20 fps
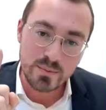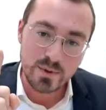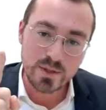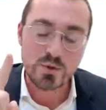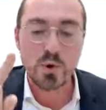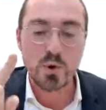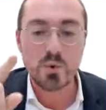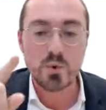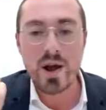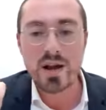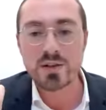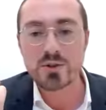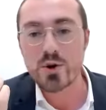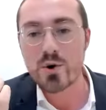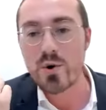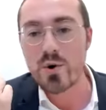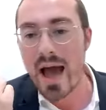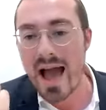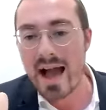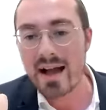which will
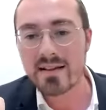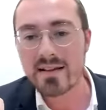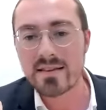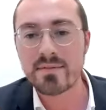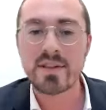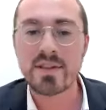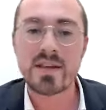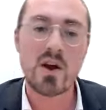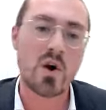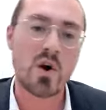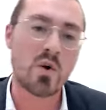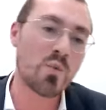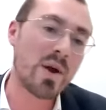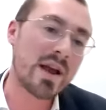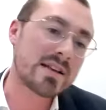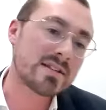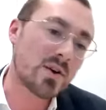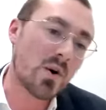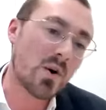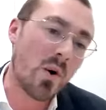retroactively
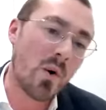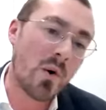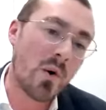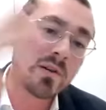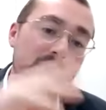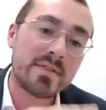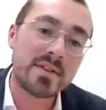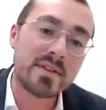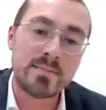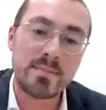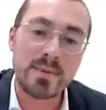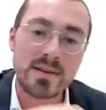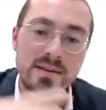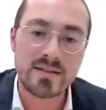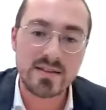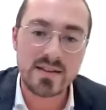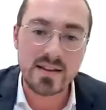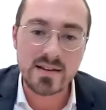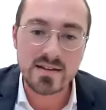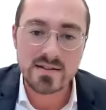erase all of his
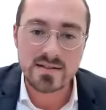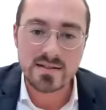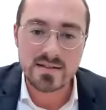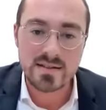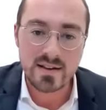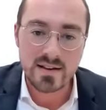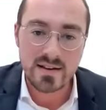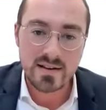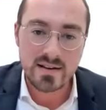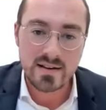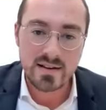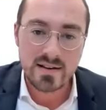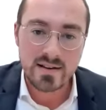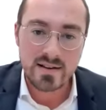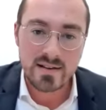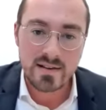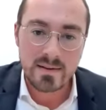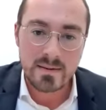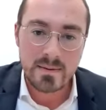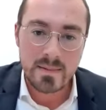misdeeds
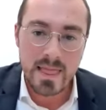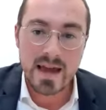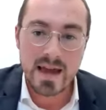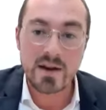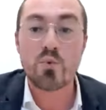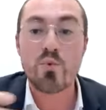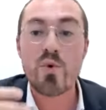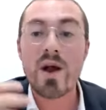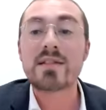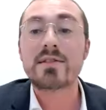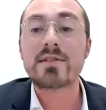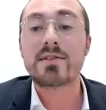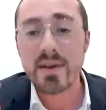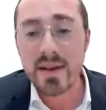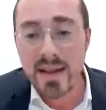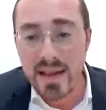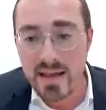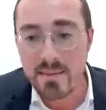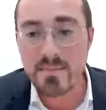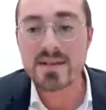and render
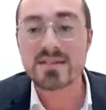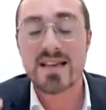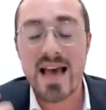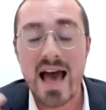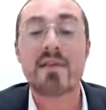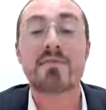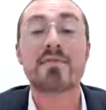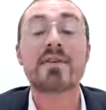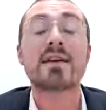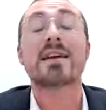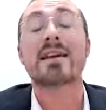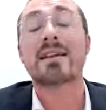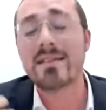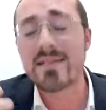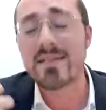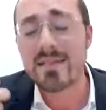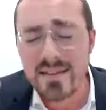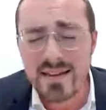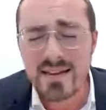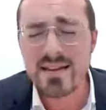him as having
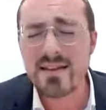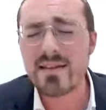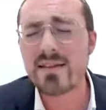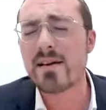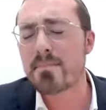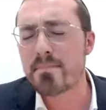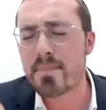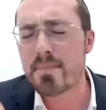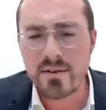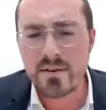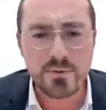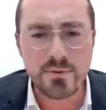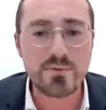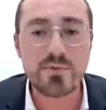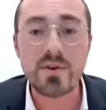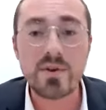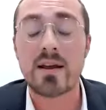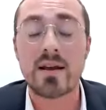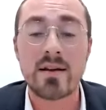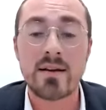indeed been
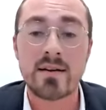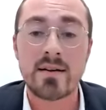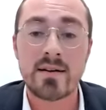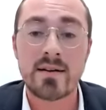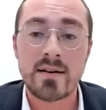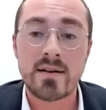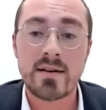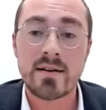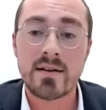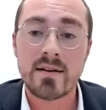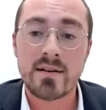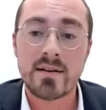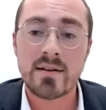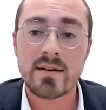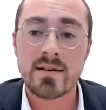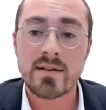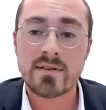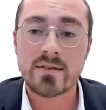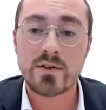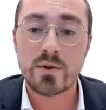fitting
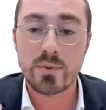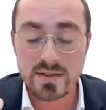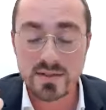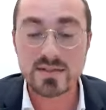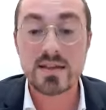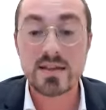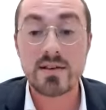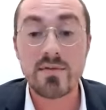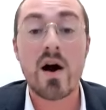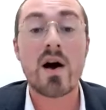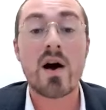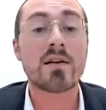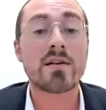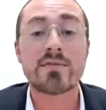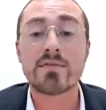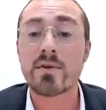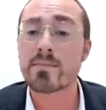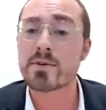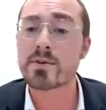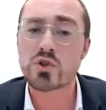to receive honor
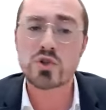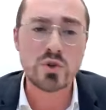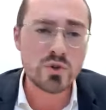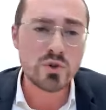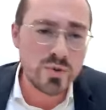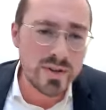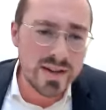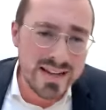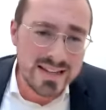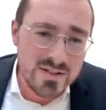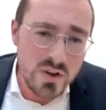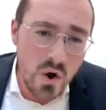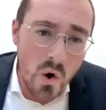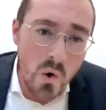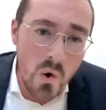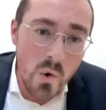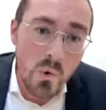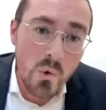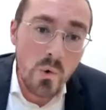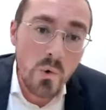from his children his
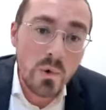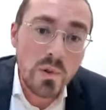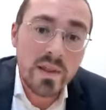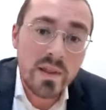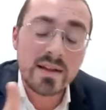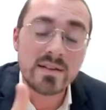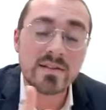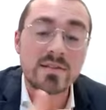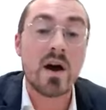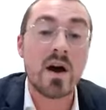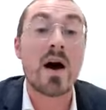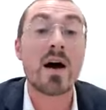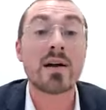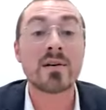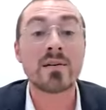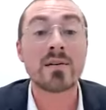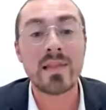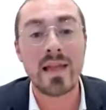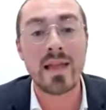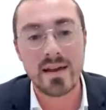whole
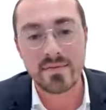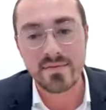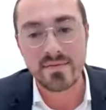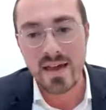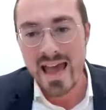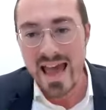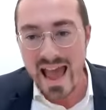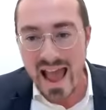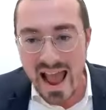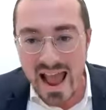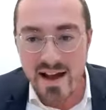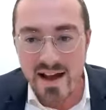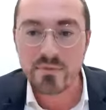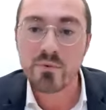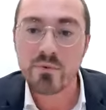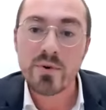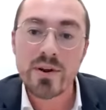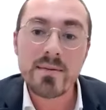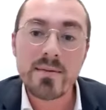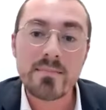entire life,
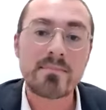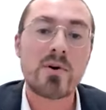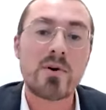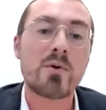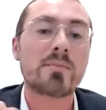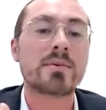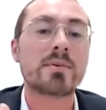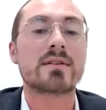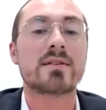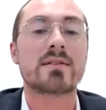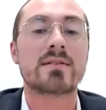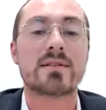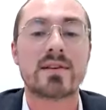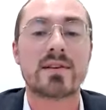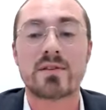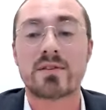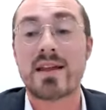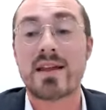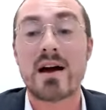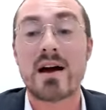every moment
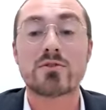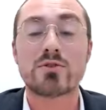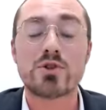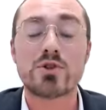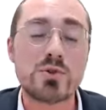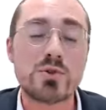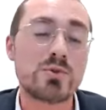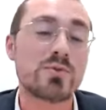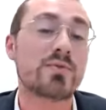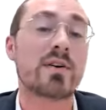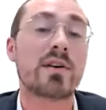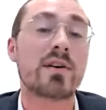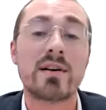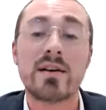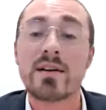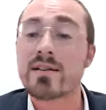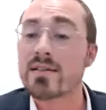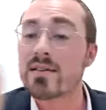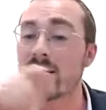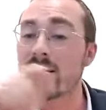until now. Tshuva
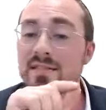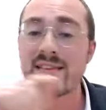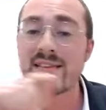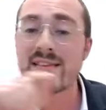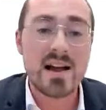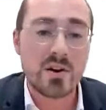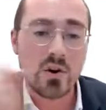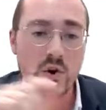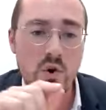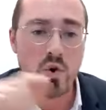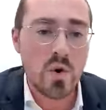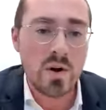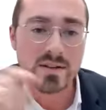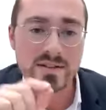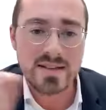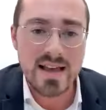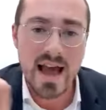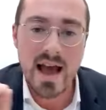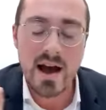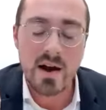does not
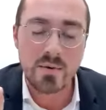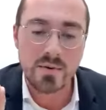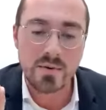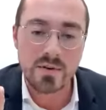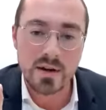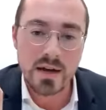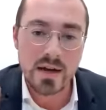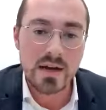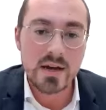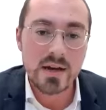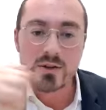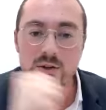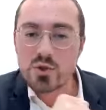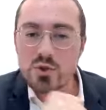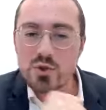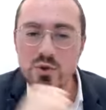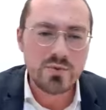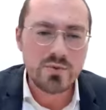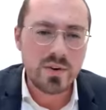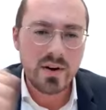cross out,
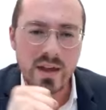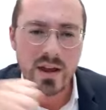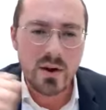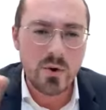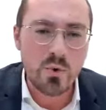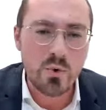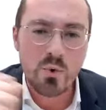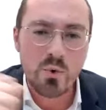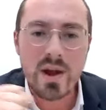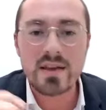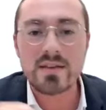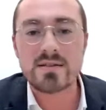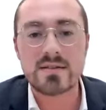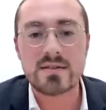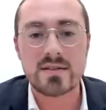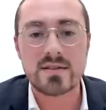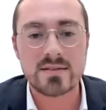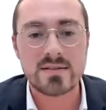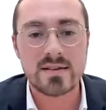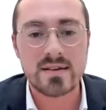tshuva
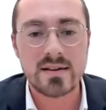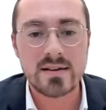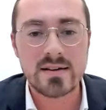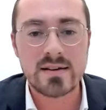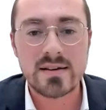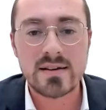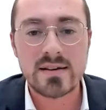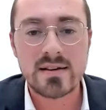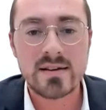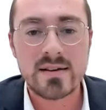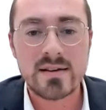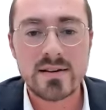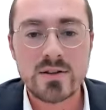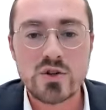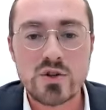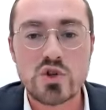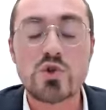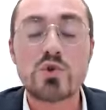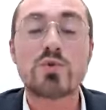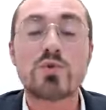erases.
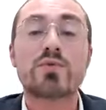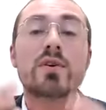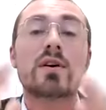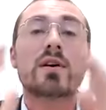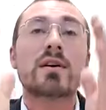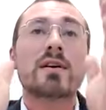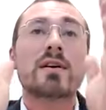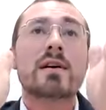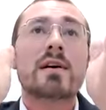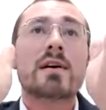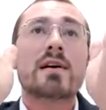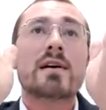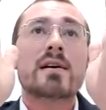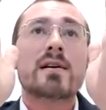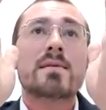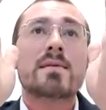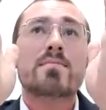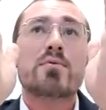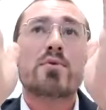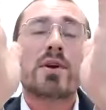Tshuva
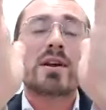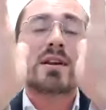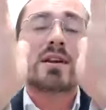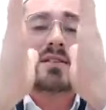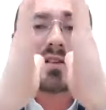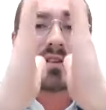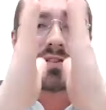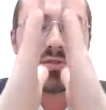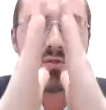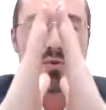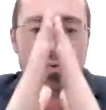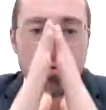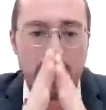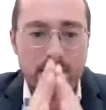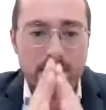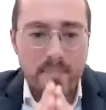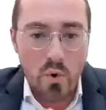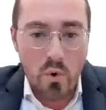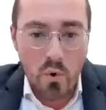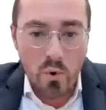brings us through
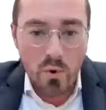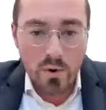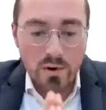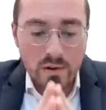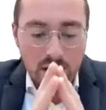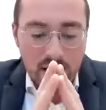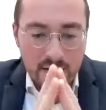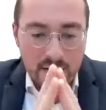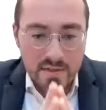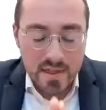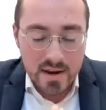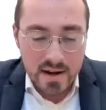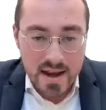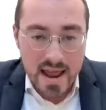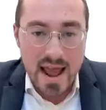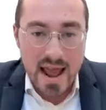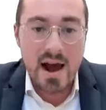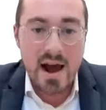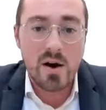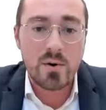the portal of the
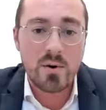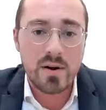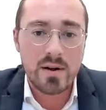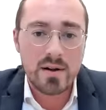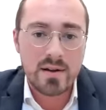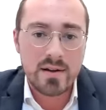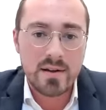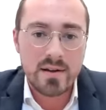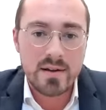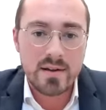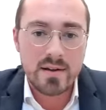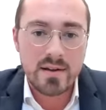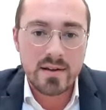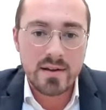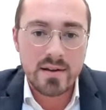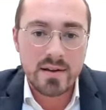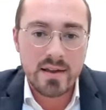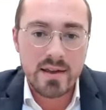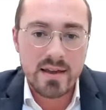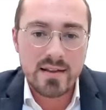now
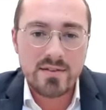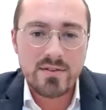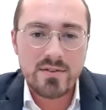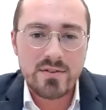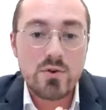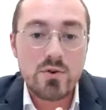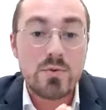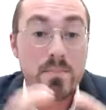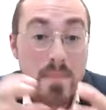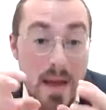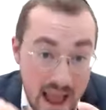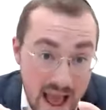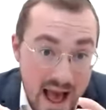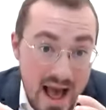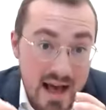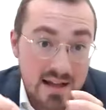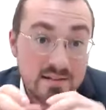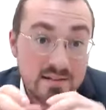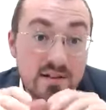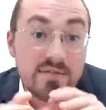into
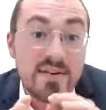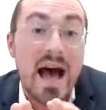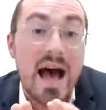me'ata